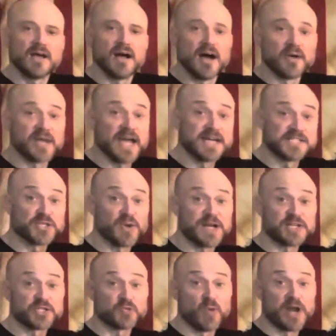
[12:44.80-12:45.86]
Okay, so I
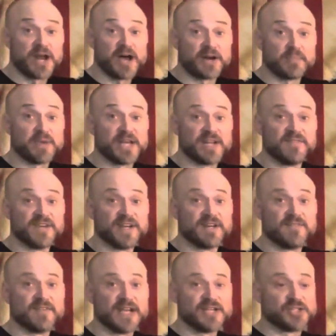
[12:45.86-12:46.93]
just went on a bit of an
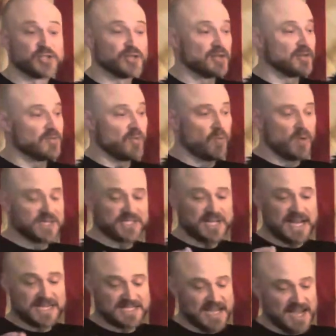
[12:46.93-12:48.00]
adventure. Once
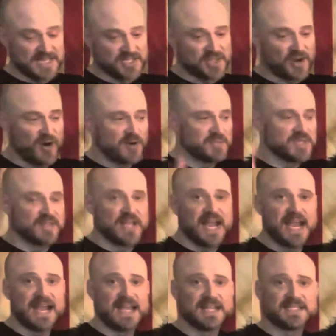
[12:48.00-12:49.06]
I attached the arms and the
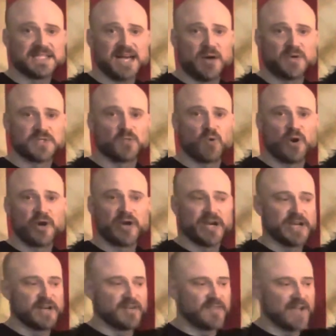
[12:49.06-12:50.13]
hands, I was
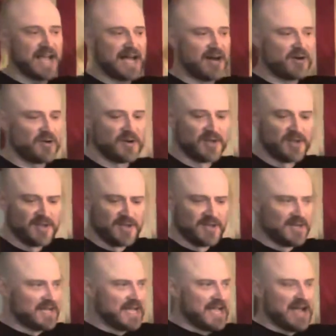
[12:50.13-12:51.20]
worried of how
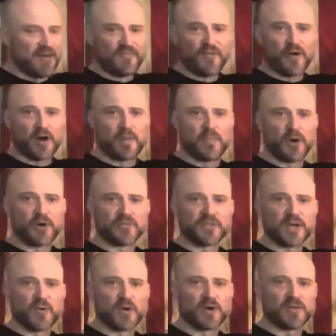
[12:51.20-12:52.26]
far apart
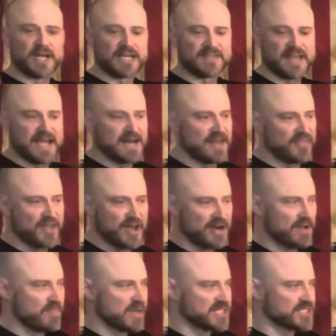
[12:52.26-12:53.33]
they were like that, and I thought
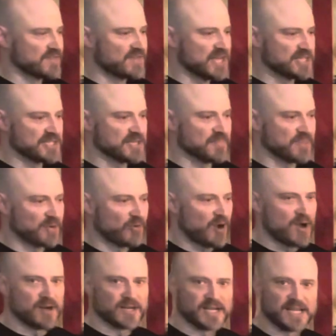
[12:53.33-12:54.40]
I must have done something
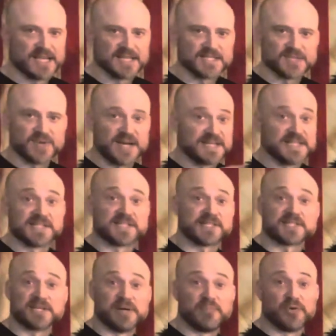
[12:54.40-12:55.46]
wrong again. So I
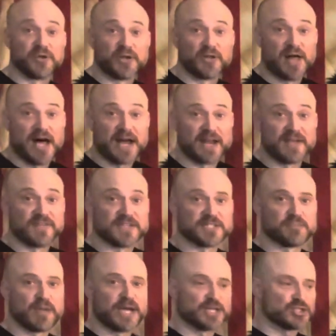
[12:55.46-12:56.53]
disassembled a lot of it to
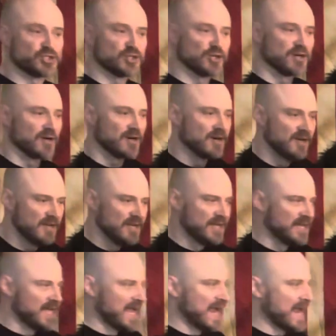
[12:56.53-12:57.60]
make sure.
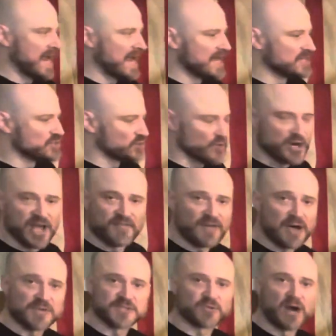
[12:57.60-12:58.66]
And sure enough, I
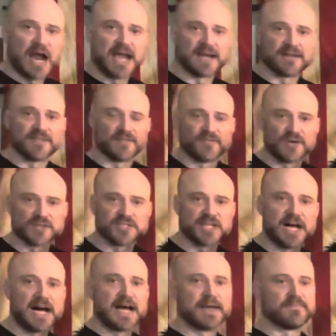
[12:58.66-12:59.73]
was right the first
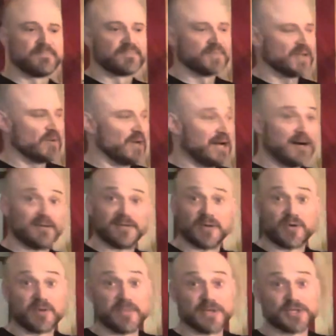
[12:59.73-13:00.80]
time. Well, it
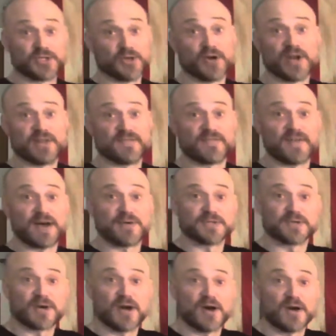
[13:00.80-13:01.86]
would have been sure enough if I was
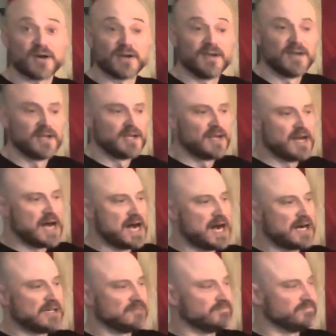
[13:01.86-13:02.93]

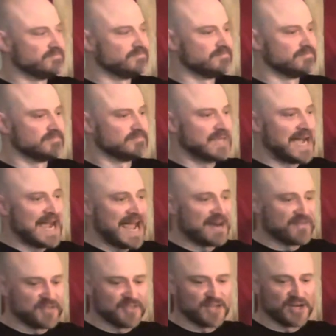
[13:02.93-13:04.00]
wrong. I had
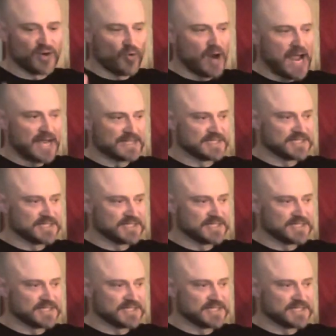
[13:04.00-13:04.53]
everything correct.